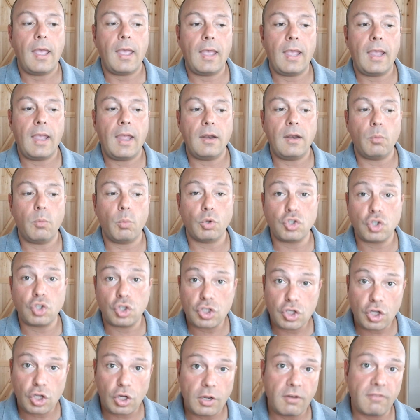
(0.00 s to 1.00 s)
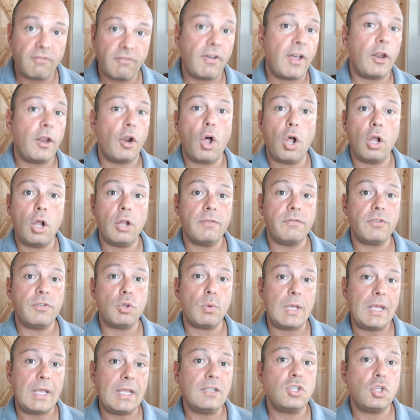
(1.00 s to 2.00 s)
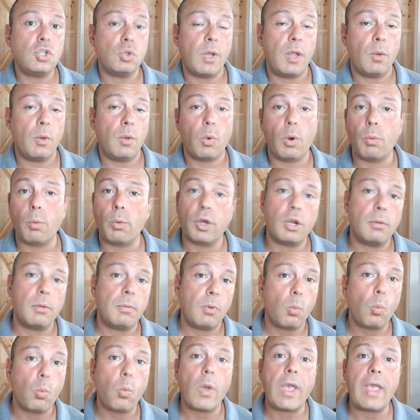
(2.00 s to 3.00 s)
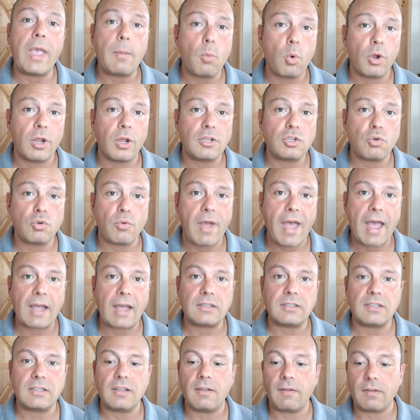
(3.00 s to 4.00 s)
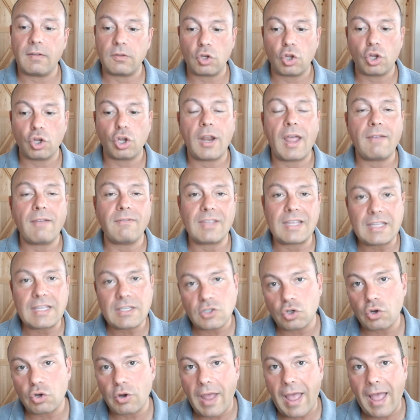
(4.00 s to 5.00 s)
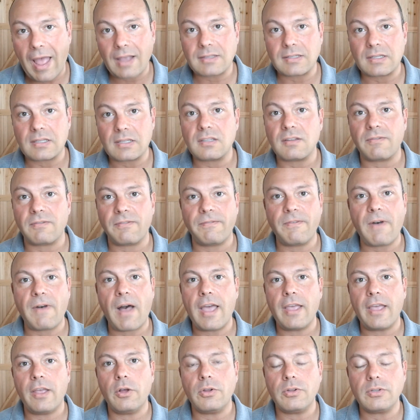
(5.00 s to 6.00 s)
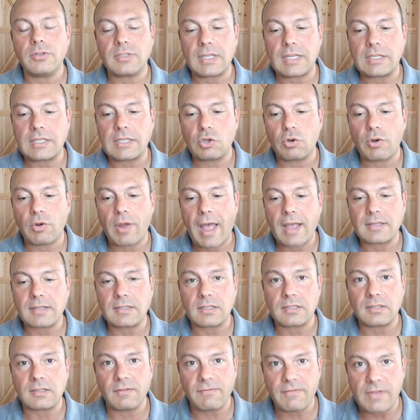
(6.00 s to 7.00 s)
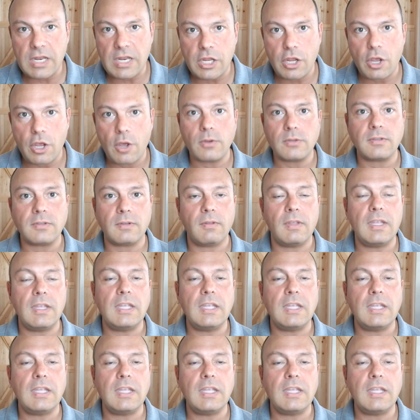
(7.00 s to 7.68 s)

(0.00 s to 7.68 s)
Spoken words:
And we're just going to invite all of you into it where we're going to be way more interactive and you're going to have easier access to files, easier access to videos,